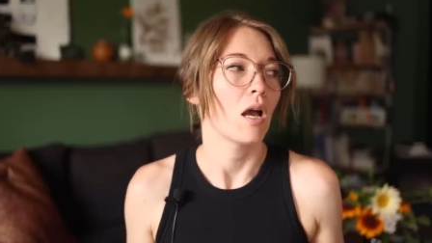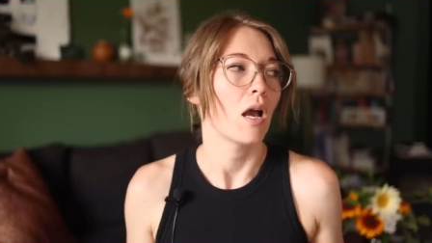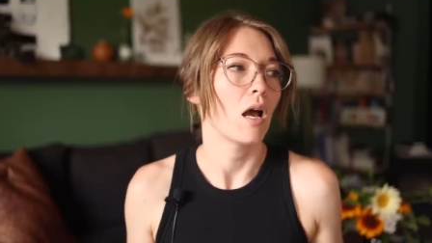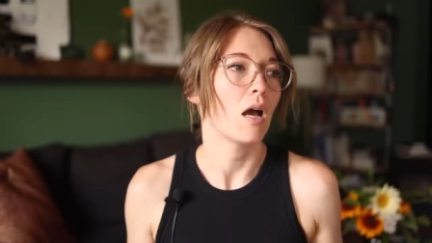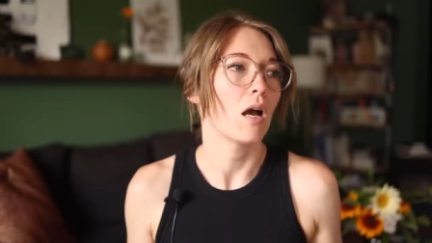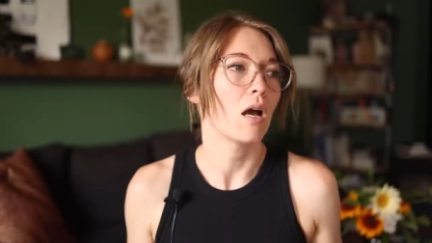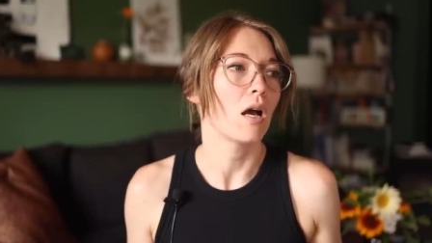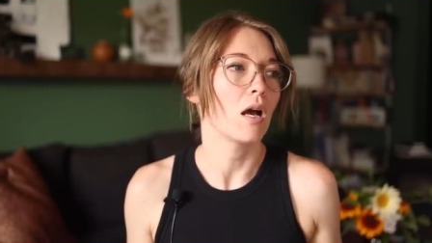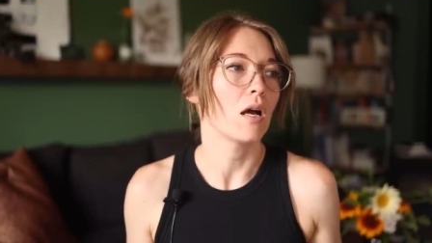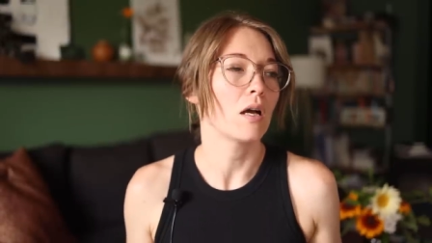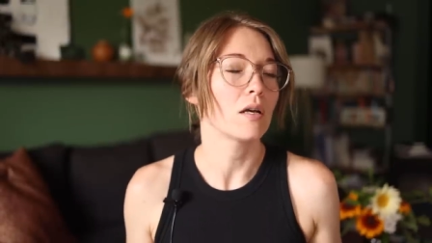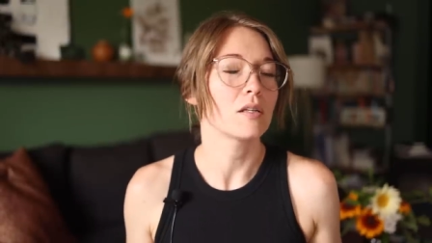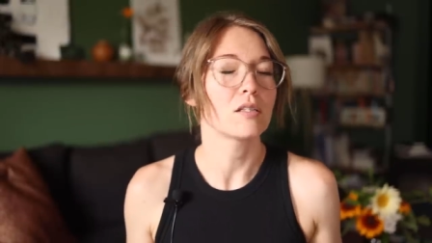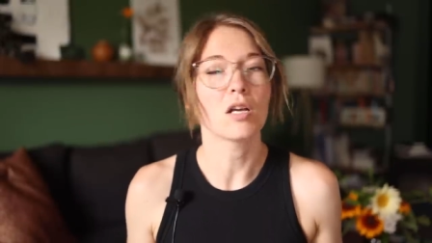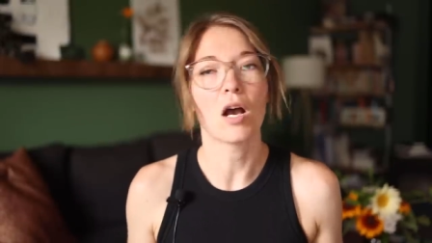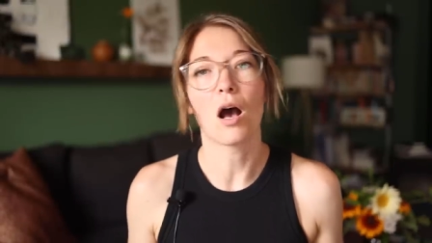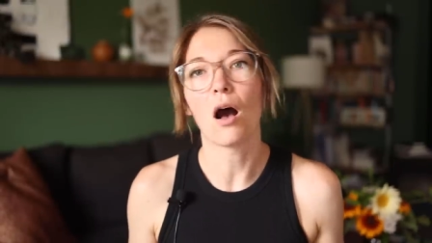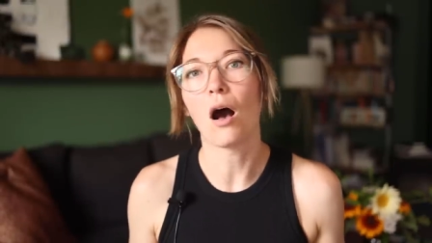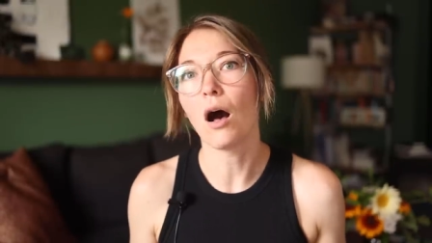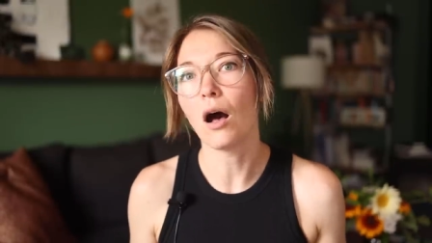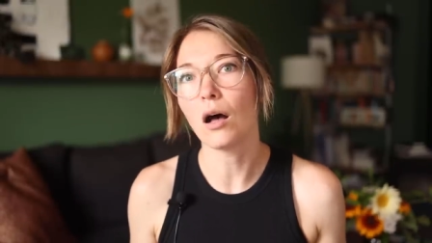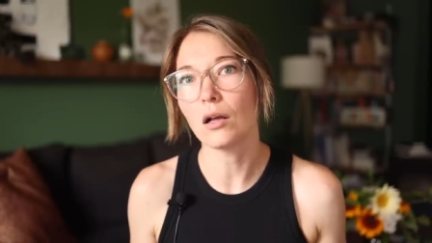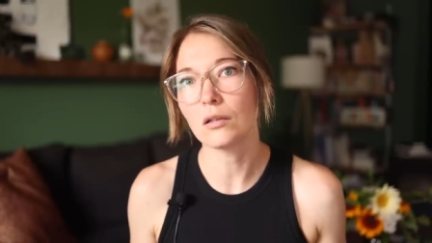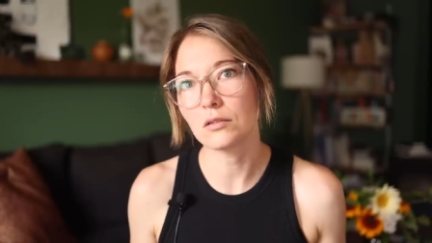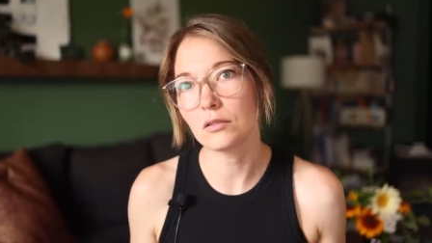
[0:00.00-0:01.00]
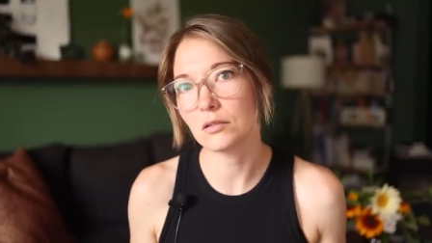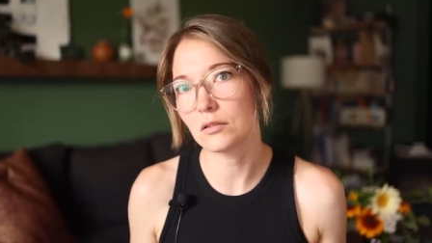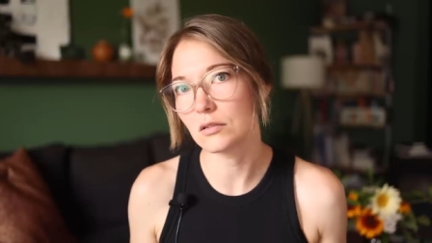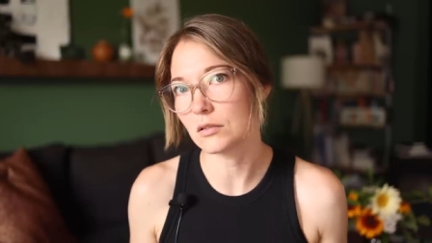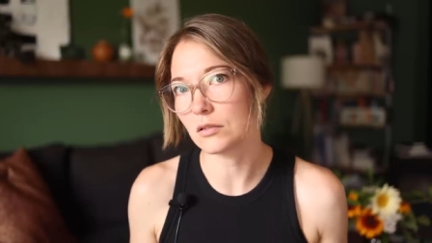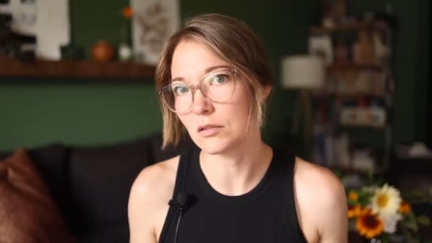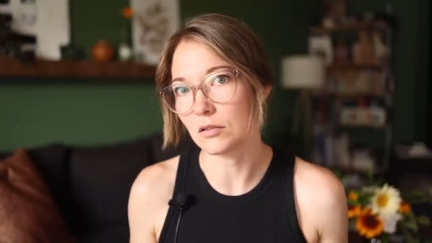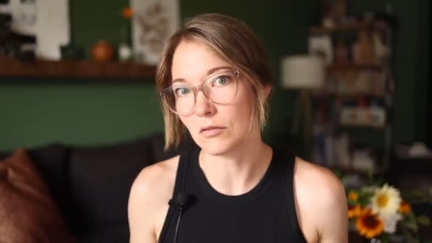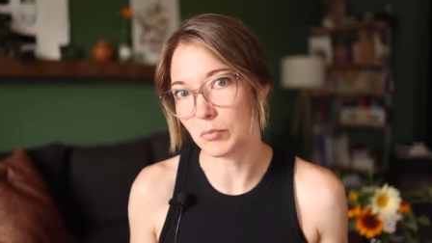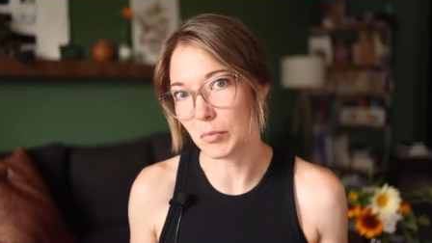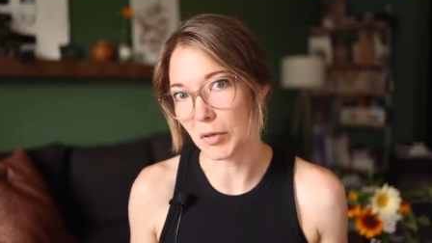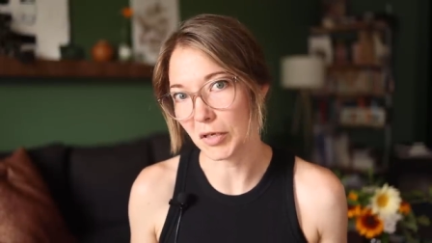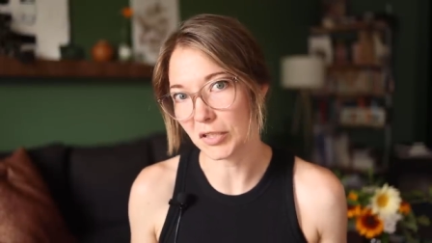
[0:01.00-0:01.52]
uh,
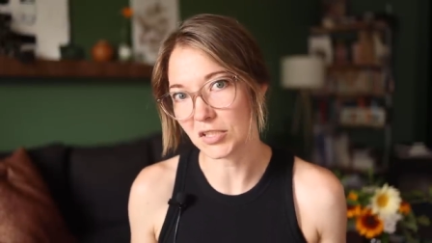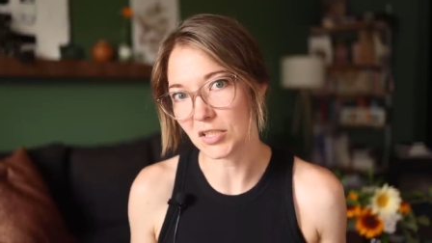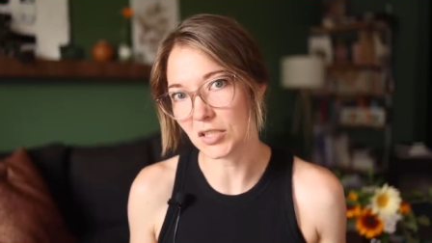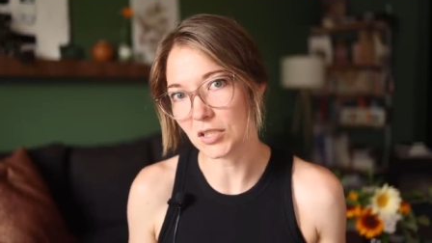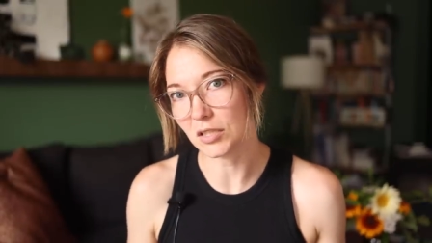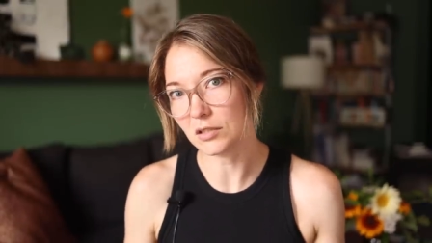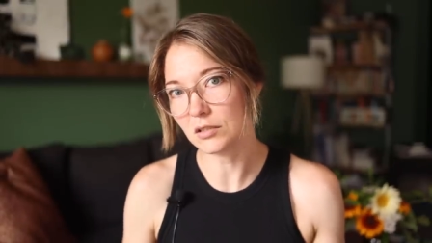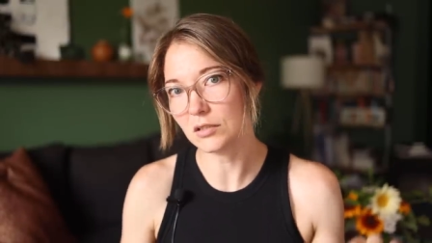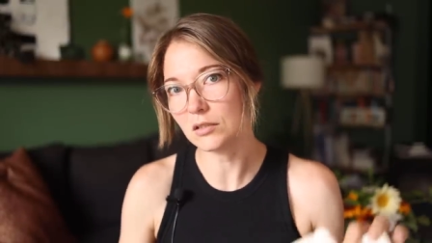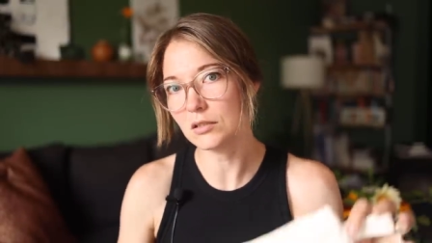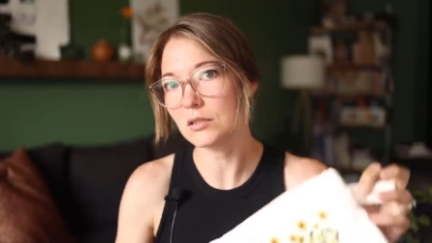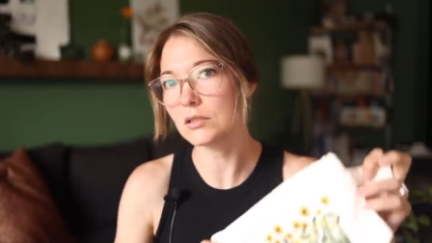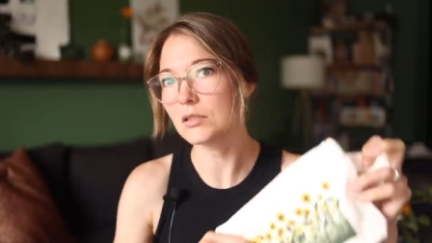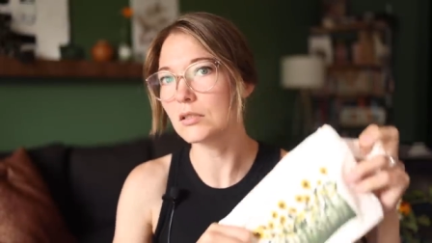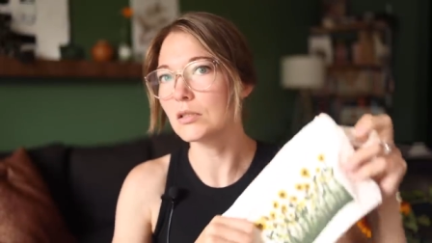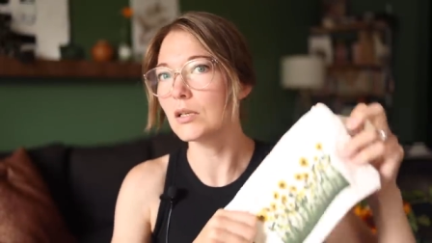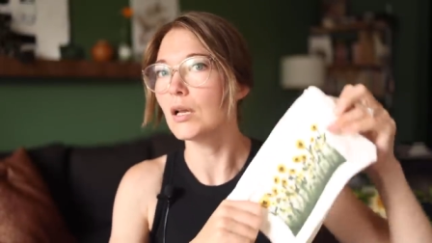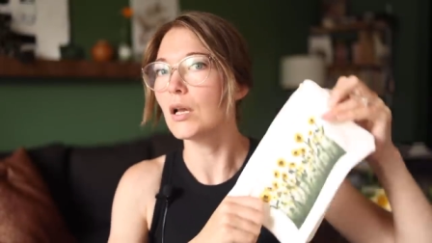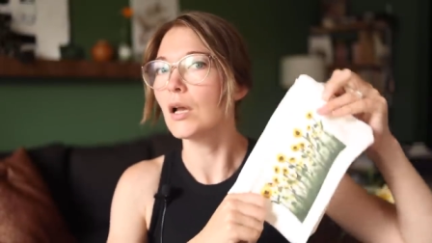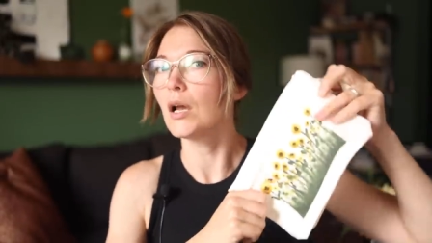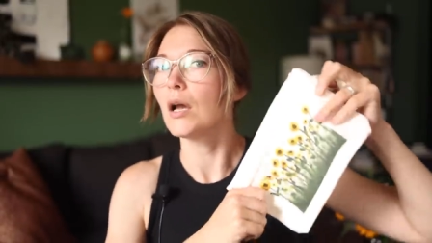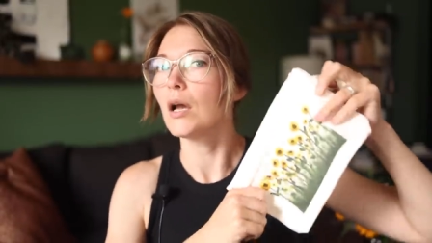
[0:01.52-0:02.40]
tons of buttons,